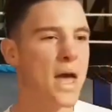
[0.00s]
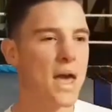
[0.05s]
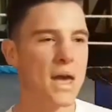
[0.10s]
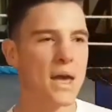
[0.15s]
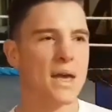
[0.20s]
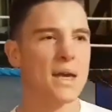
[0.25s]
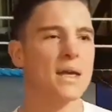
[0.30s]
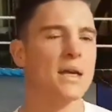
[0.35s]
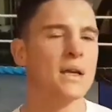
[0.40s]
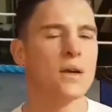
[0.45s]

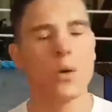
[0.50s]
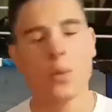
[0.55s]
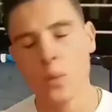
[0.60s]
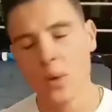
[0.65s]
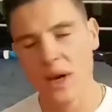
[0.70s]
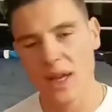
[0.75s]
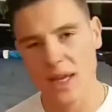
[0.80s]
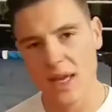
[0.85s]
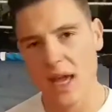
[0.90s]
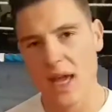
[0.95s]
ping
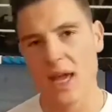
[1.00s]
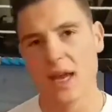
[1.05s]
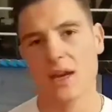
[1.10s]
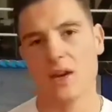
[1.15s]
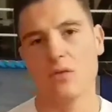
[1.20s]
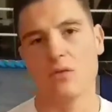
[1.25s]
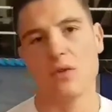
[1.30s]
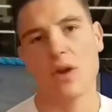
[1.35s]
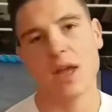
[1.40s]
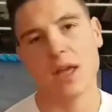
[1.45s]
when I get
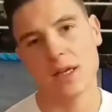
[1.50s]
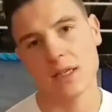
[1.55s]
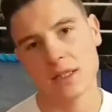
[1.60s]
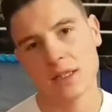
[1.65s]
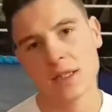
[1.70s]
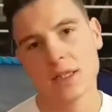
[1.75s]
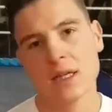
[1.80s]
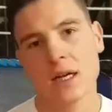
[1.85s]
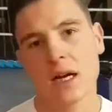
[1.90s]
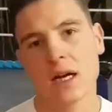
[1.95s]
in the
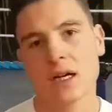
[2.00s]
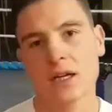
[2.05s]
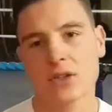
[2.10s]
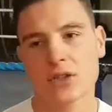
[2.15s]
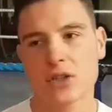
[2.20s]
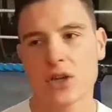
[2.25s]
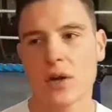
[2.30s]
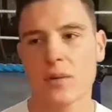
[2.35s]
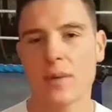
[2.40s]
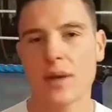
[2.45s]
ring.
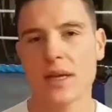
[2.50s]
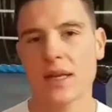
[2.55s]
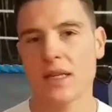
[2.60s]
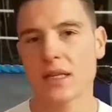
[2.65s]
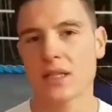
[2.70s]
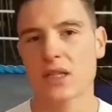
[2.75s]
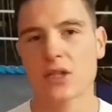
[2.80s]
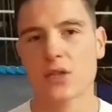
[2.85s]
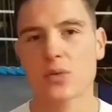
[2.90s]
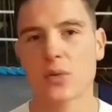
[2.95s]
Do you know what I mean?
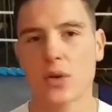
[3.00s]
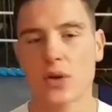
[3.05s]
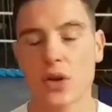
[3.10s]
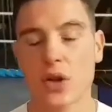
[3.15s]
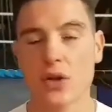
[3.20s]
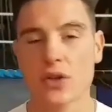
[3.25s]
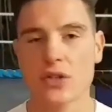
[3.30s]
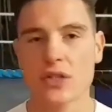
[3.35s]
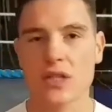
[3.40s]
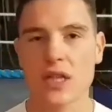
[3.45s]
It's just one of
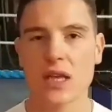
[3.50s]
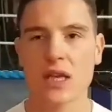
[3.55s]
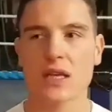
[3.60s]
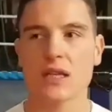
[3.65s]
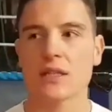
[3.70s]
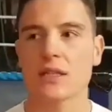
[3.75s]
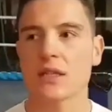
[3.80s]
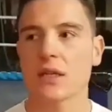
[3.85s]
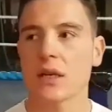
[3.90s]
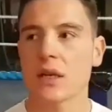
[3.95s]
those
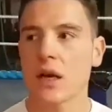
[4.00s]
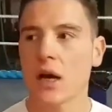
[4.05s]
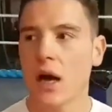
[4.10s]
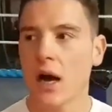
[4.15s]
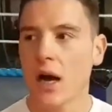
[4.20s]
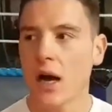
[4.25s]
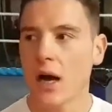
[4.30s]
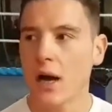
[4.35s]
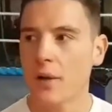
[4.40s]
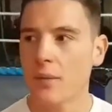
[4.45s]
things.
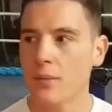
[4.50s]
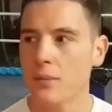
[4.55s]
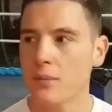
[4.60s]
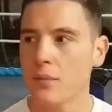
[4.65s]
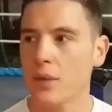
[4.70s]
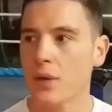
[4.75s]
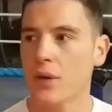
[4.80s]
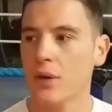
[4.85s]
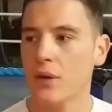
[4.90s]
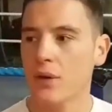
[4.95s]

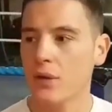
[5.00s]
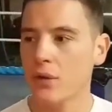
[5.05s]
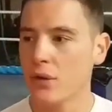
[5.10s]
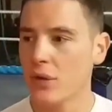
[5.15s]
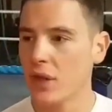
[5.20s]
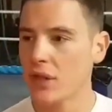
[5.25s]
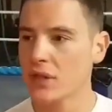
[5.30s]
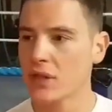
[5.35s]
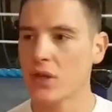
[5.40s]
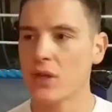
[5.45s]
Um,
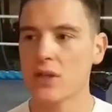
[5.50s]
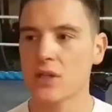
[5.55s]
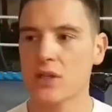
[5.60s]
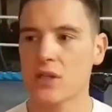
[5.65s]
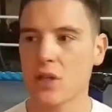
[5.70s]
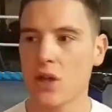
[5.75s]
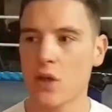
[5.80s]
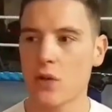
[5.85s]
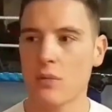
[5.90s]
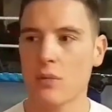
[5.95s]
there's only
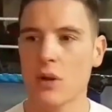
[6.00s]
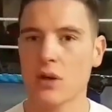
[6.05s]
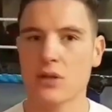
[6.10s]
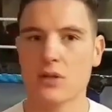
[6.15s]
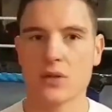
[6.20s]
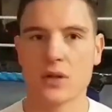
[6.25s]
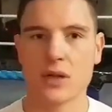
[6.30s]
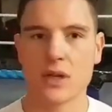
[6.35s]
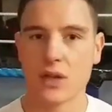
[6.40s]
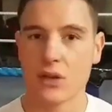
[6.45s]
so
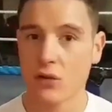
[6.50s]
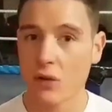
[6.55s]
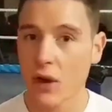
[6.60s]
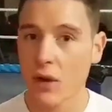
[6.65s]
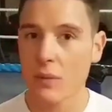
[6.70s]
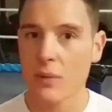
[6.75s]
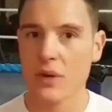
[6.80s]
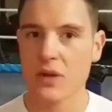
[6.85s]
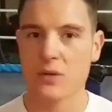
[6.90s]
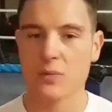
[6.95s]
much fucking
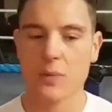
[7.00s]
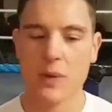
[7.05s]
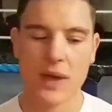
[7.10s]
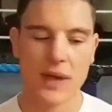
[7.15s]
Great British